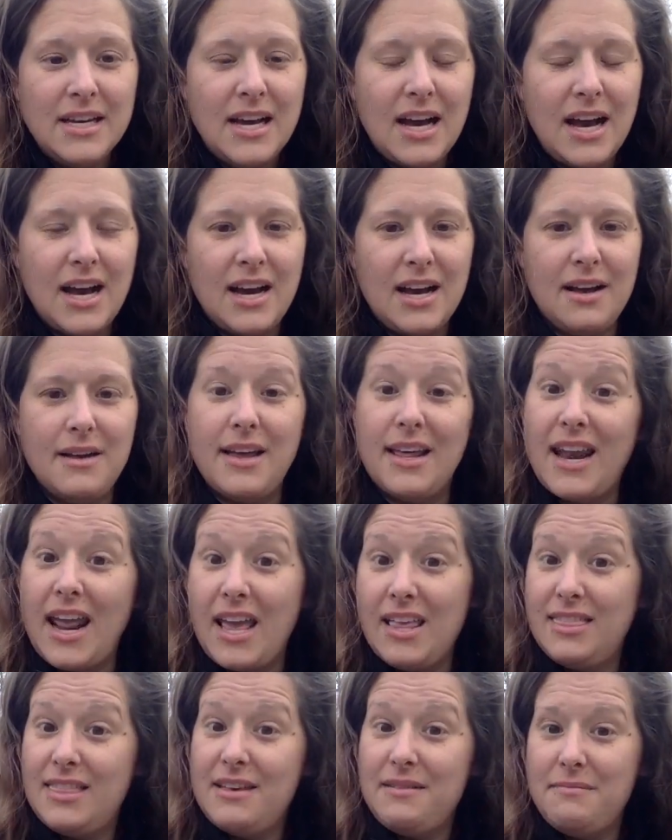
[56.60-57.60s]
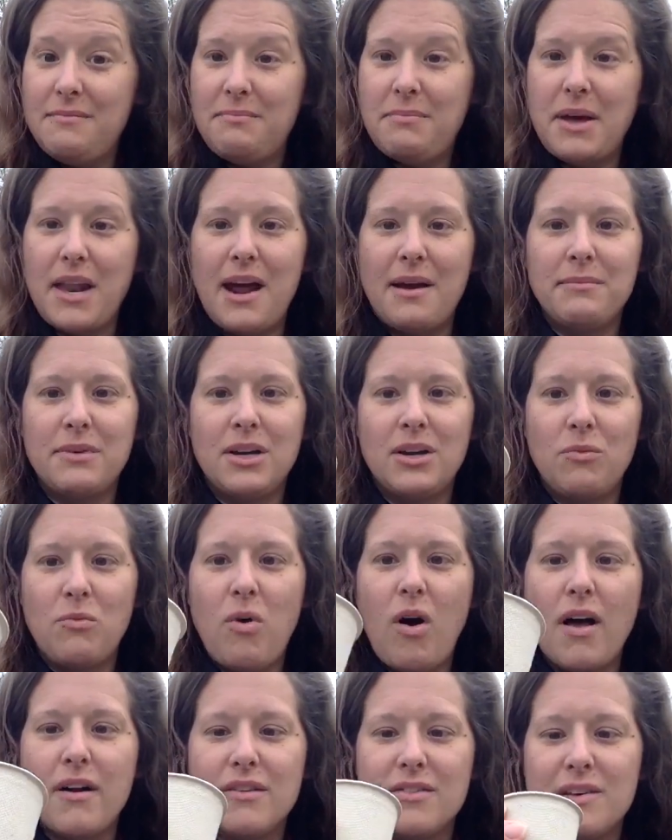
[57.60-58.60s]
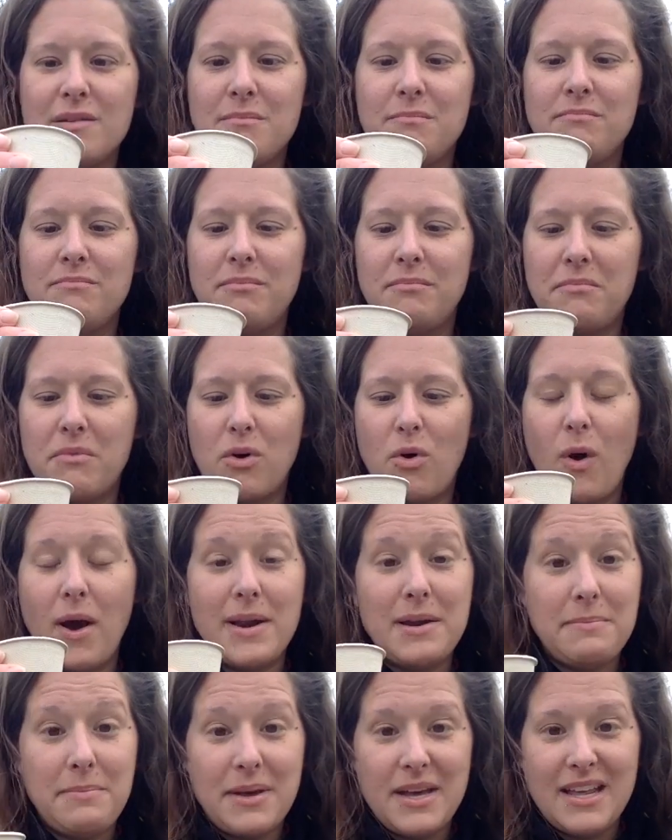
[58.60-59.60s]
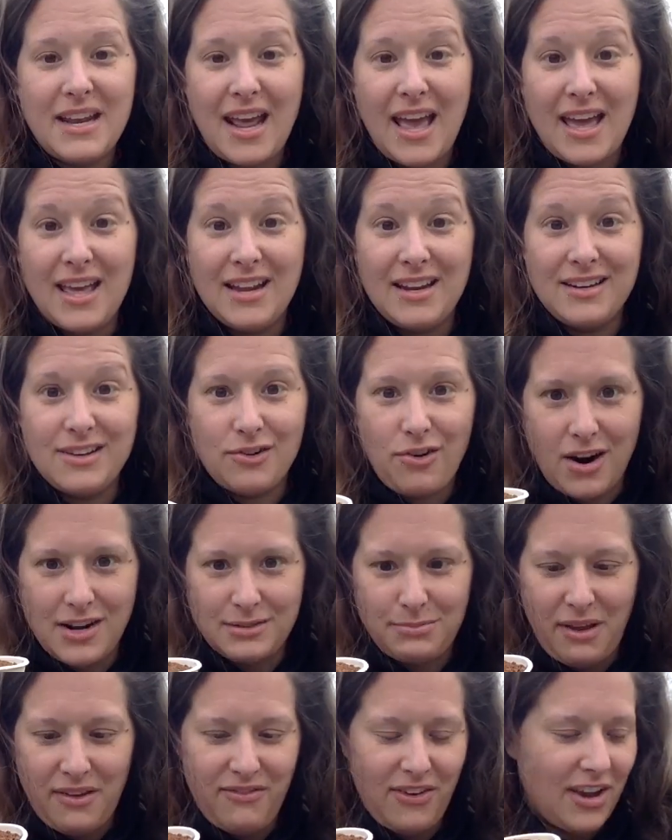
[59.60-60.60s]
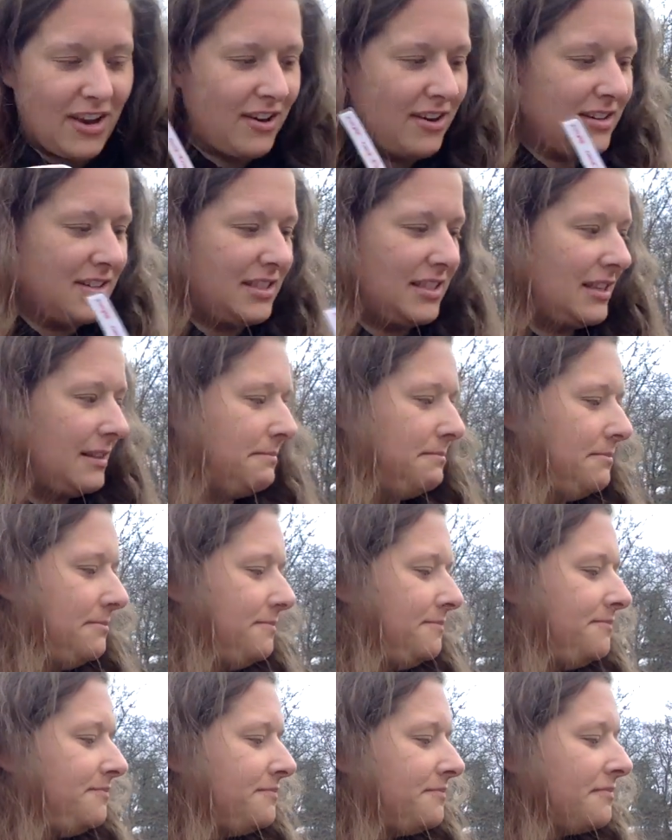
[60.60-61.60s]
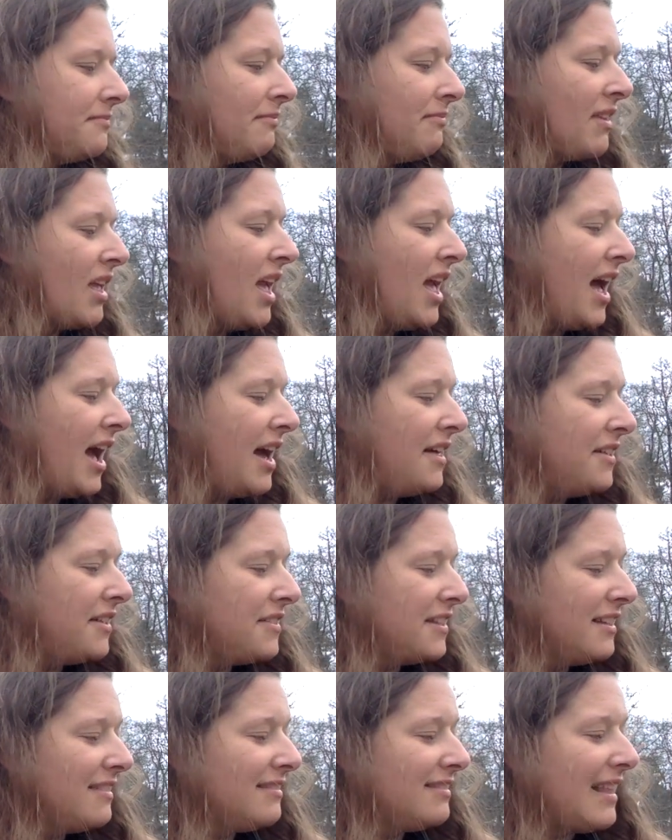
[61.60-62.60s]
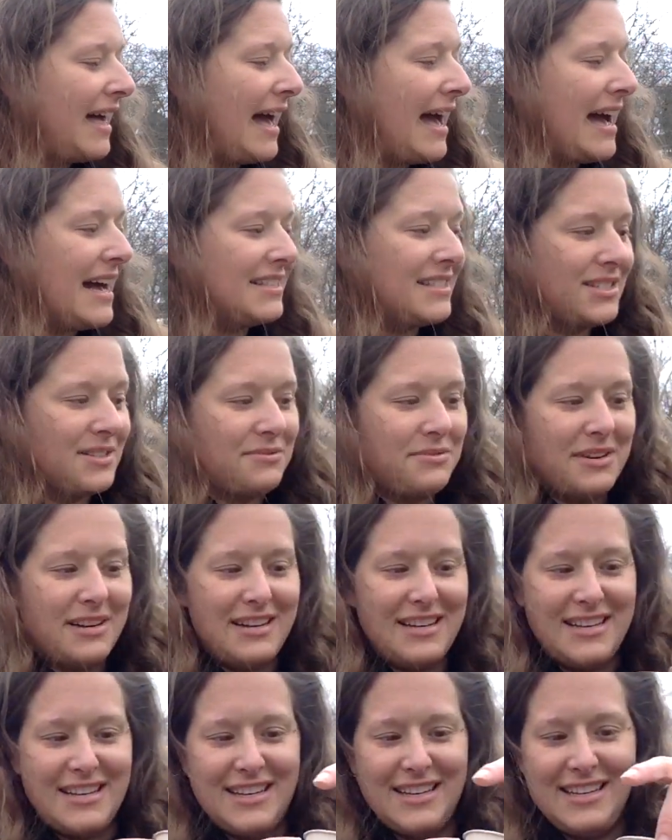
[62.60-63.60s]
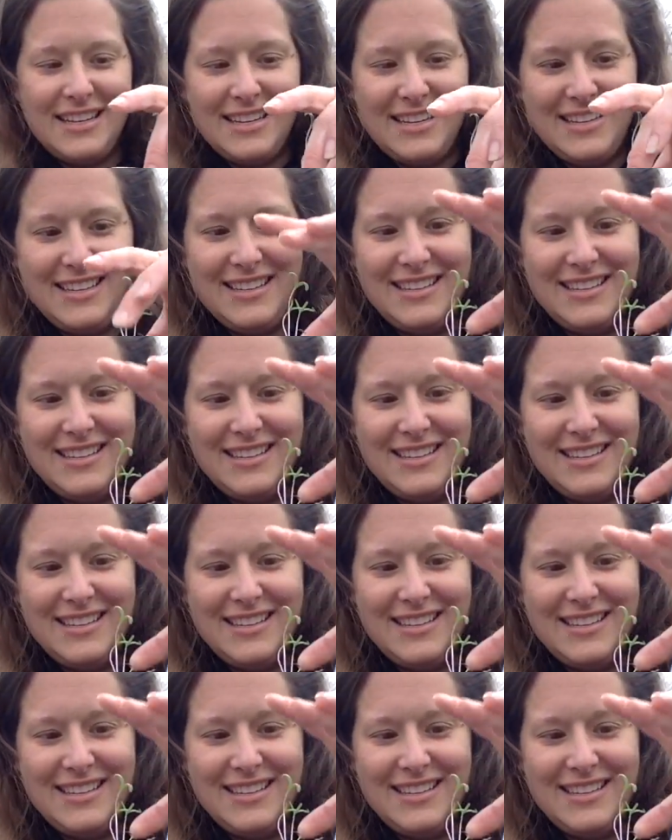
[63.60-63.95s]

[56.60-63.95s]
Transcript: and ate them, but I'm going to water them quite a bit and cross my fingers. And then the last one,